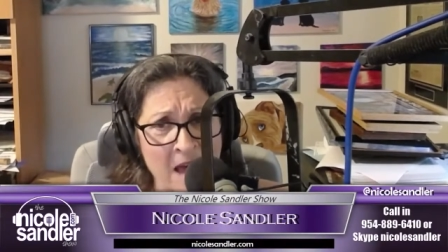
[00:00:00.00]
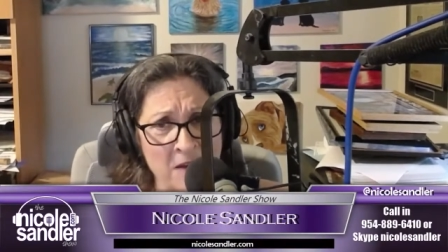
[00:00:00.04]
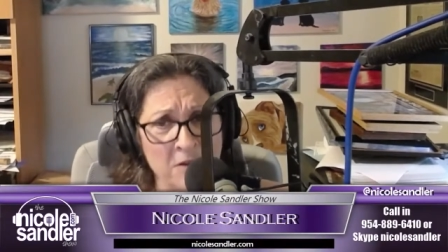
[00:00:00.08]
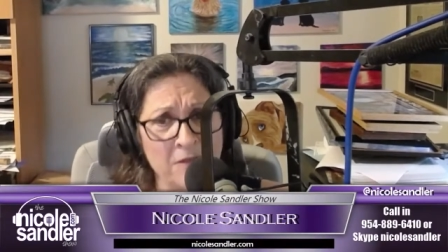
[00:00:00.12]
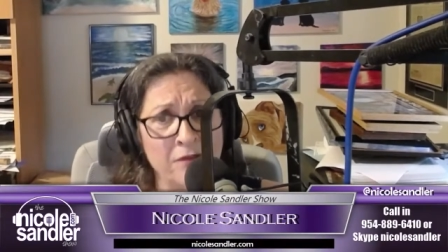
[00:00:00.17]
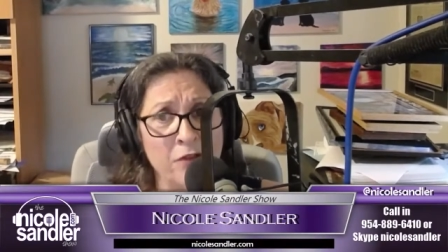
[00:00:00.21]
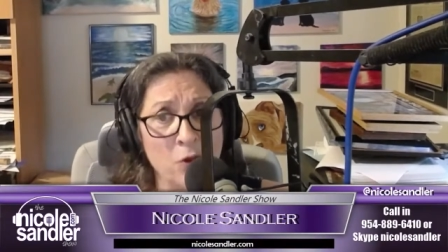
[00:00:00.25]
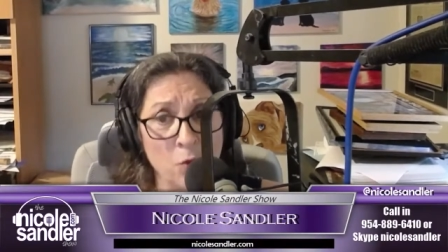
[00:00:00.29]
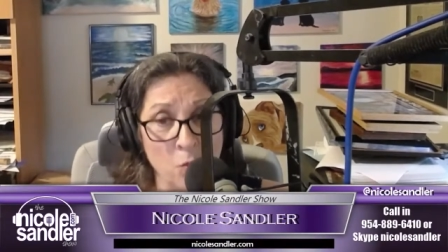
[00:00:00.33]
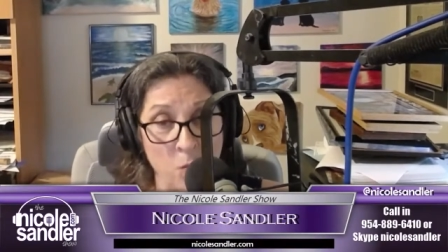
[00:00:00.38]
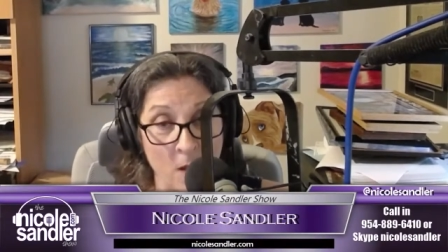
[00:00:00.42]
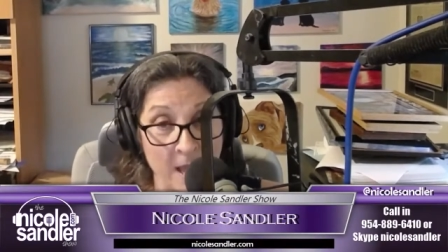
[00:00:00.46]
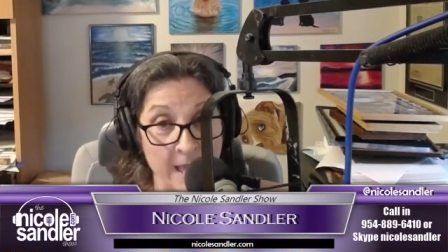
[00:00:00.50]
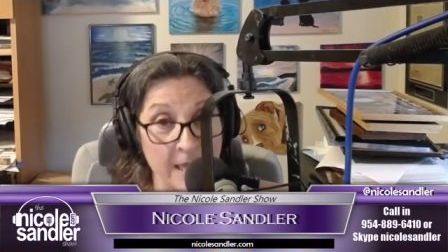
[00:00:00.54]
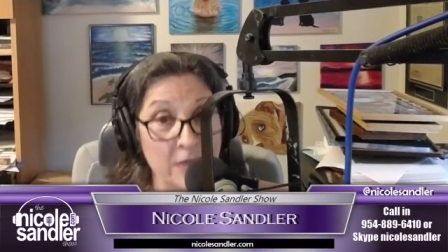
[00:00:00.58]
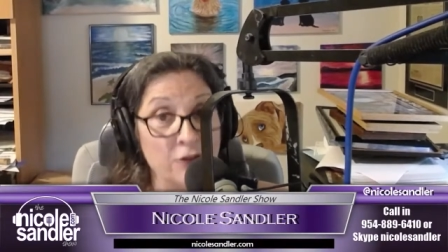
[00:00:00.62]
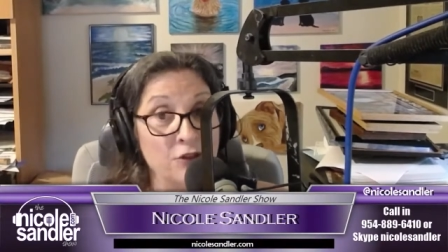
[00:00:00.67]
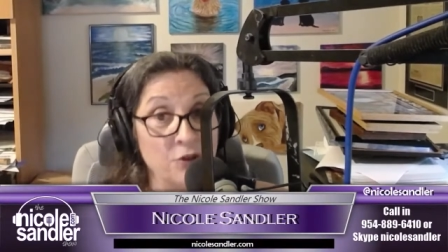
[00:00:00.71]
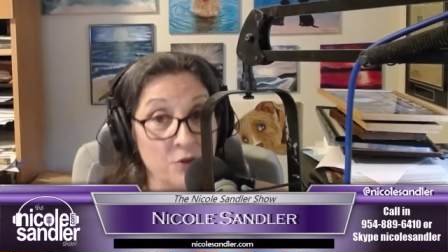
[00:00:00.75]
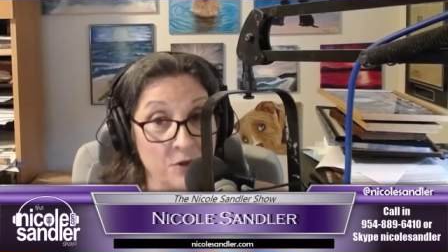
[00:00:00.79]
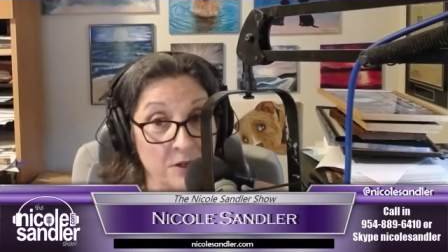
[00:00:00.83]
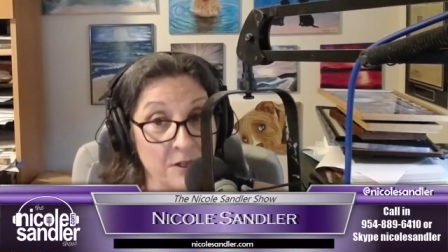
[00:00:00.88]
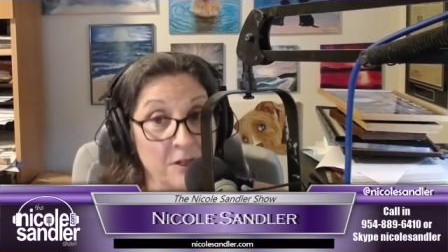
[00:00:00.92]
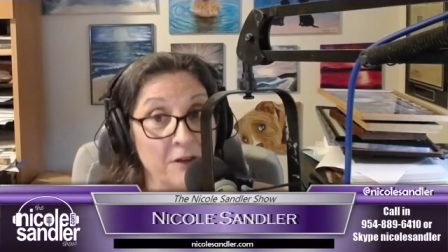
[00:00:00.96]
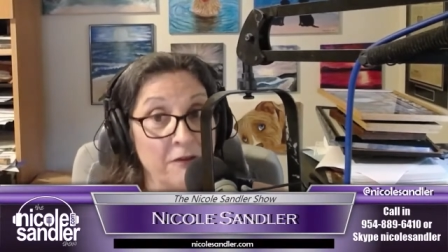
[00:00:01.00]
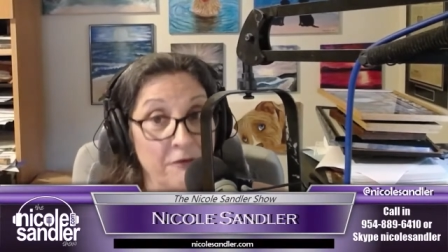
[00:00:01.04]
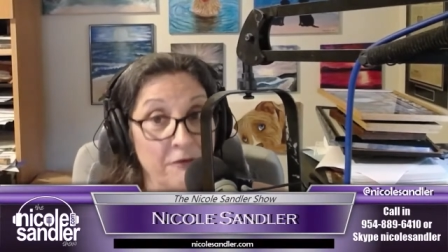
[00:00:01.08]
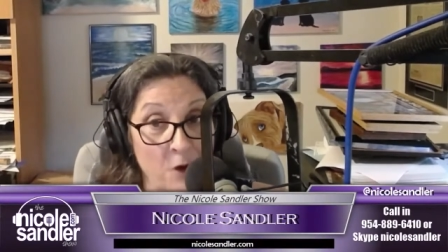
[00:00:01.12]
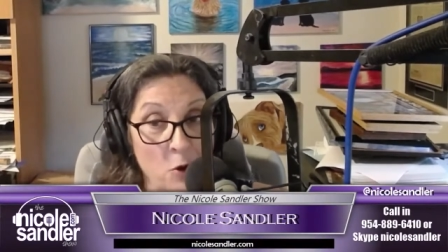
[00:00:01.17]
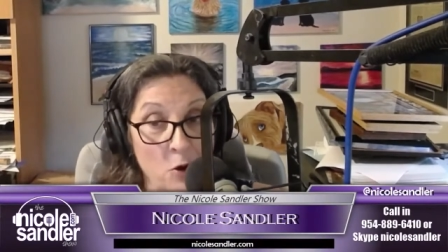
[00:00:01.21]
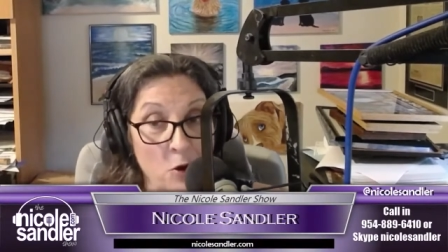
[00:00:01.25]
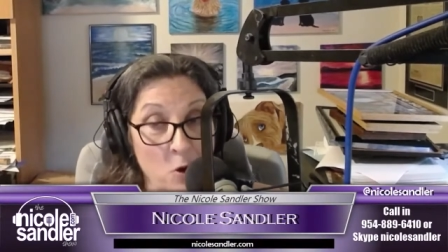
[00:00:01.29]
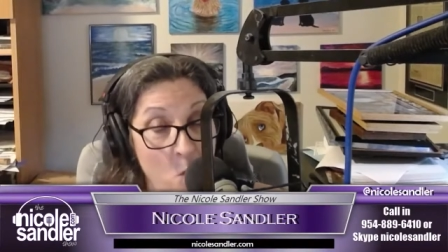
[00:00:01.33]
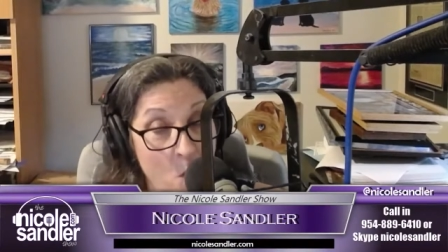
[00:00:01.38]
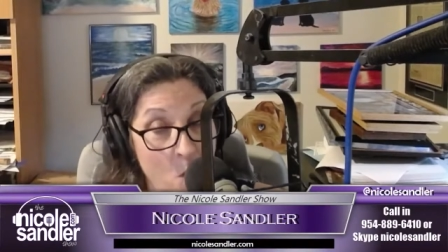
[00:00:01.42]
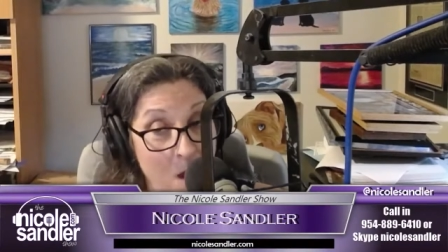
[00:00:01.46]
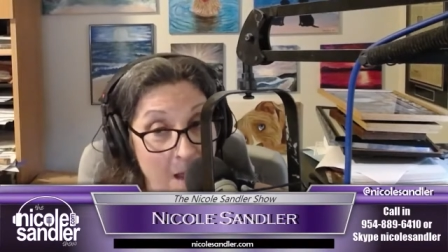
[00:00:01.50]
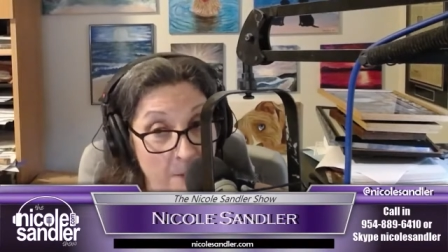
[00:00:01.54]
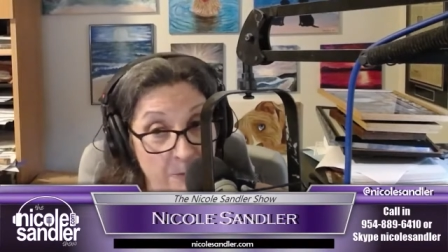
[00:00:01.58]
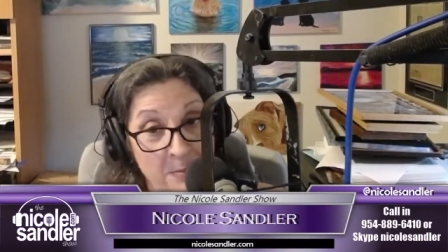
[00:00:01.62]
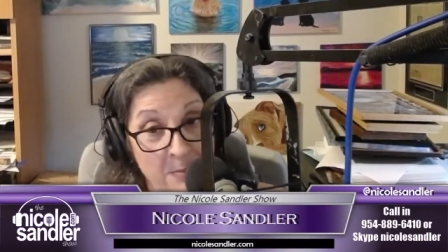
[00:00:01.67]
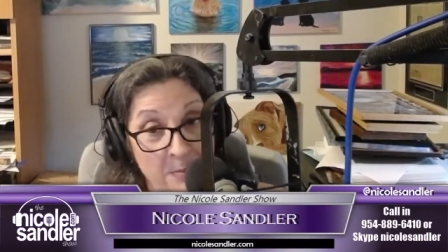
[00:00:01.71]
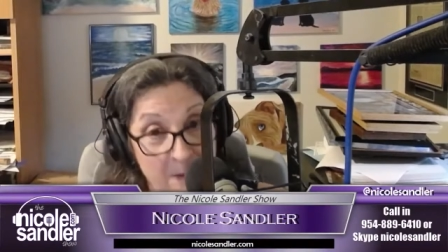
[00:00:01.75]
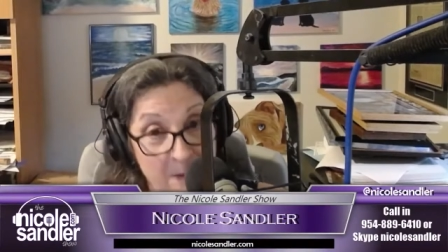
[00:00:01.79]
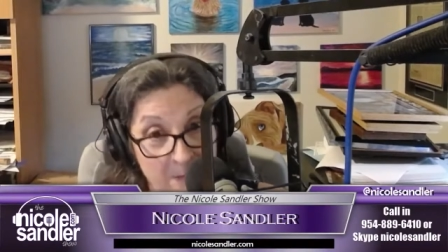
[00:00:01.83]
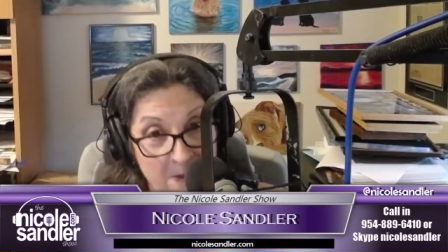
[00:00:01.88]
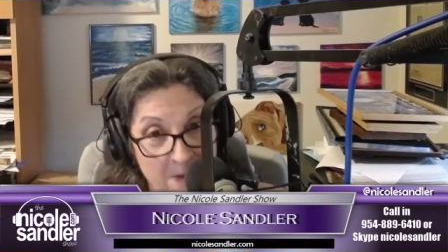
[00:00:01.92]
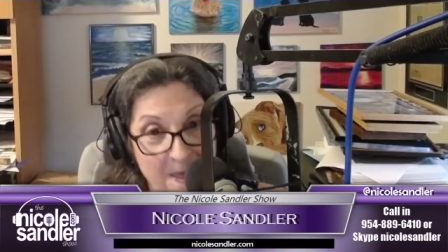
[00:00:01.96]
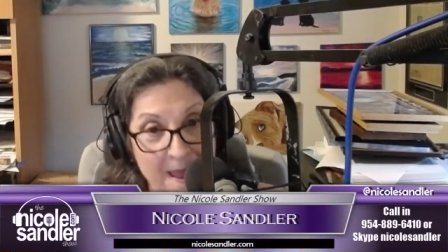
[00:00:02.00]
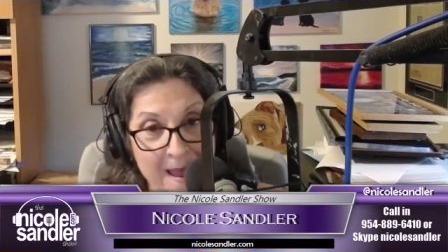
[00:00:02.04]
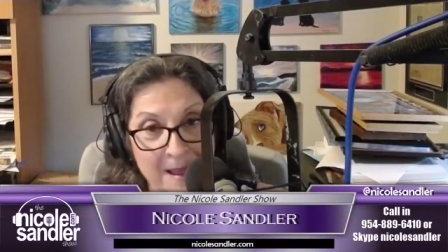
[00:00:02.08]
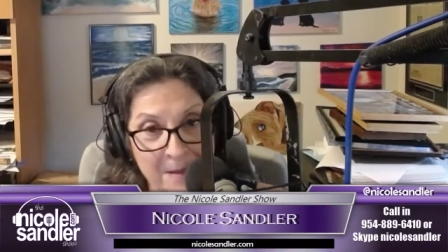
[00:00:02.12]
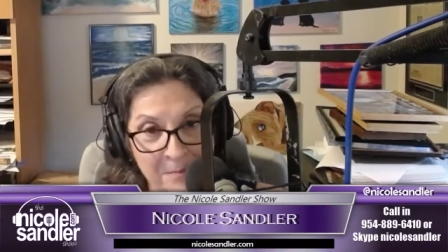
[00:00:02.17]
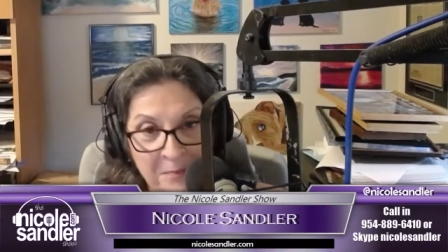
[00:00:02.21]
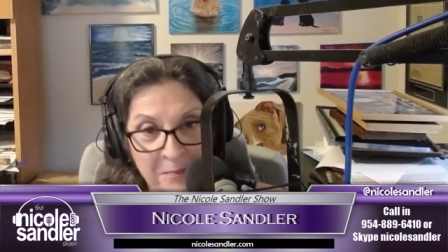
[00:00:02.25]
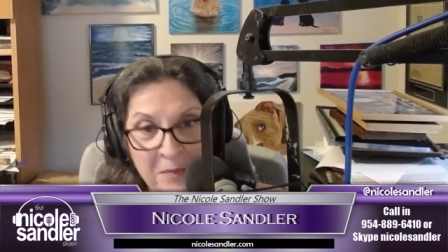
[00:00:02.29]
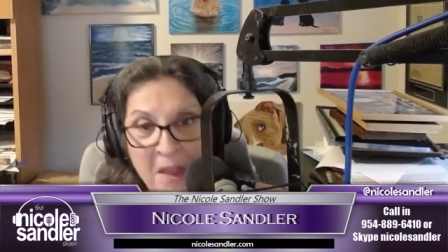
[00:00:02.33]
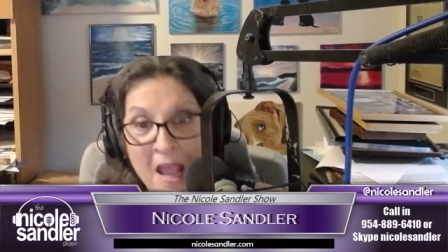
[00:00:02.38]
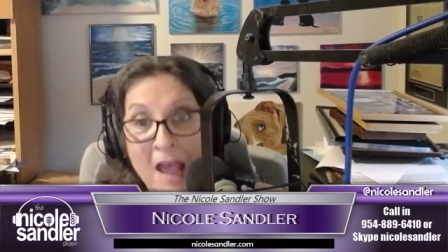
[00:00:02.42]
out of the way during a photo op, remember that?